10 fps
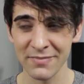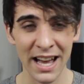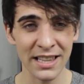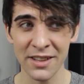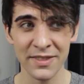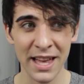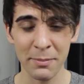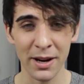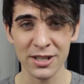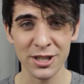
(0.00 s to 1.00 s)
I love
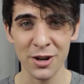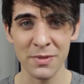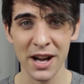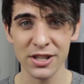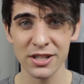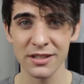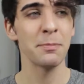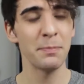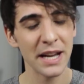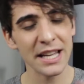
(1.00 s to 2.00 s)
that part so much.
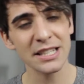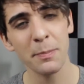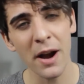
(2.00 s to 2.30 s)
Because the